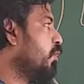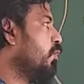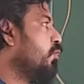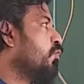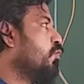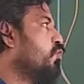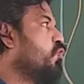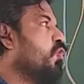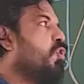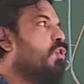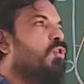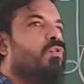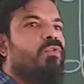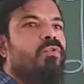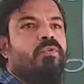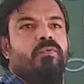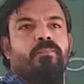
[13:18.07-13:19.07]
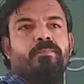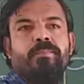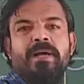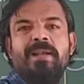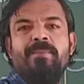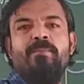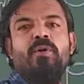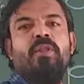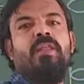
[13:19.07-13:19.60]
So,
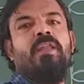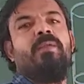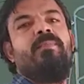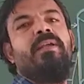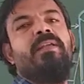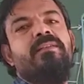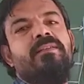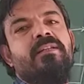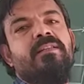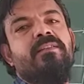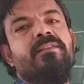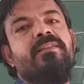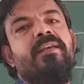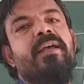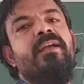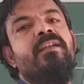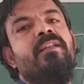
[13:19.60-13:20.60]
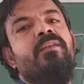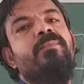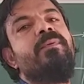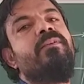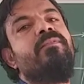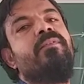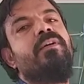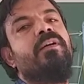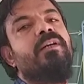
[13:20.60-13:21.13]
pulmonary means it's a
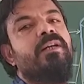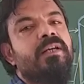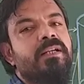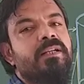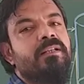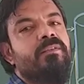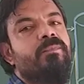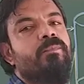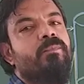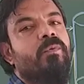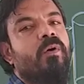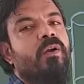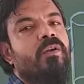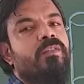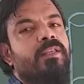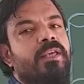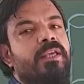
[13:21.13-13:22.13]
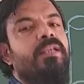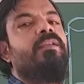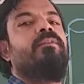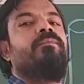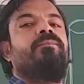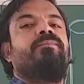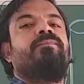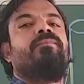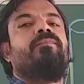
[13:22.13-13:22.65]
scientific word for
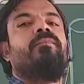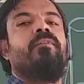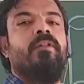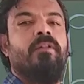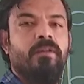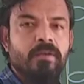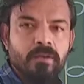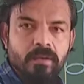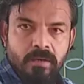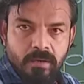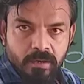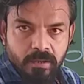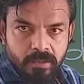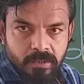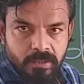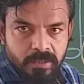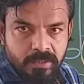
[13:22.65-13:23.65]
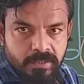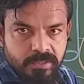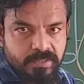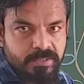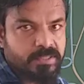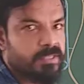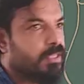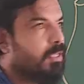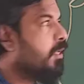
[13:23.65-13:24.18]
the lungs,